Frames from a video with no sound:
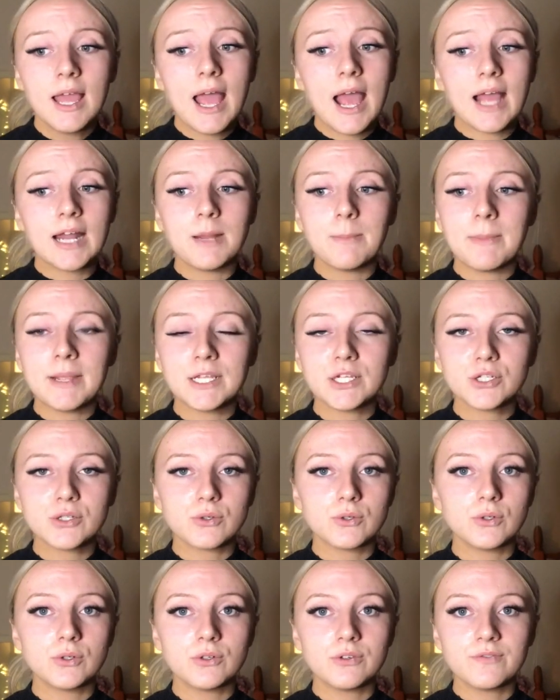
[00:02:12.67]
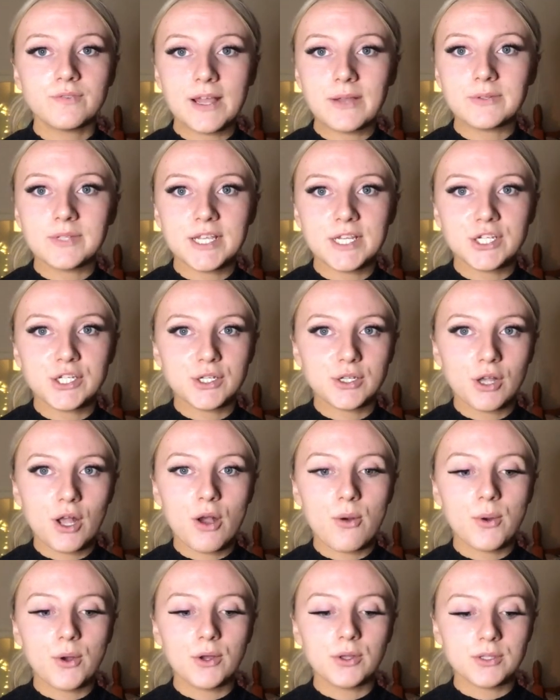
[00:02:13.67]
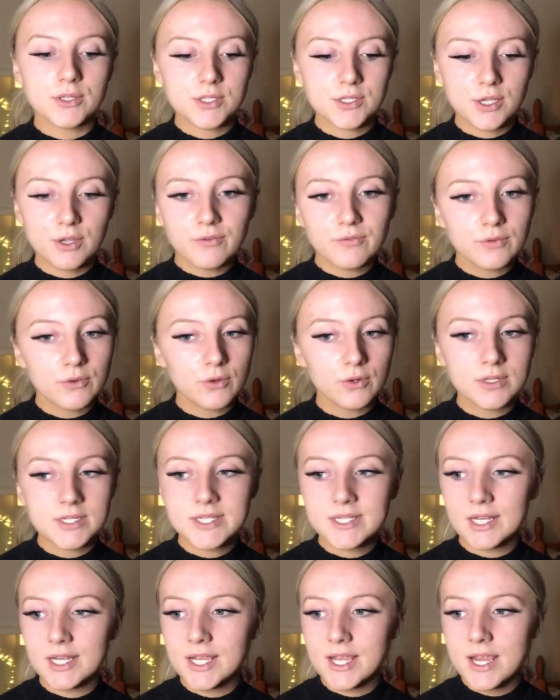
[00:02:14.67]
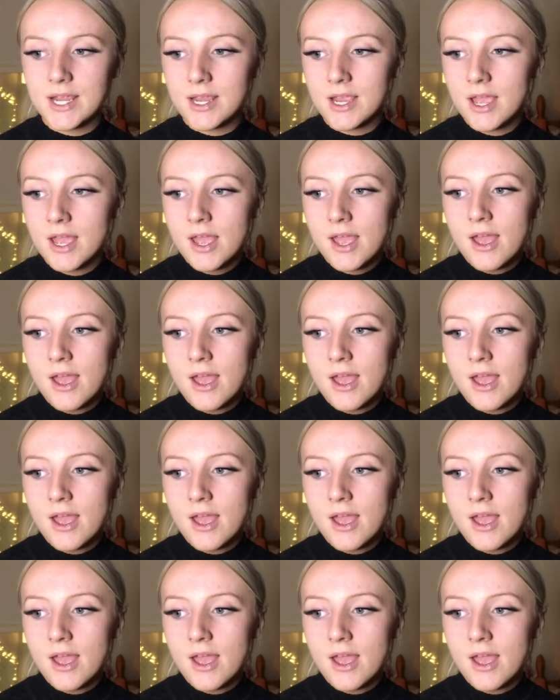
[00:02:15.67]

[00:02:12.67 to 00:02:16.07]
and it makes your foundation go on so flawlessly.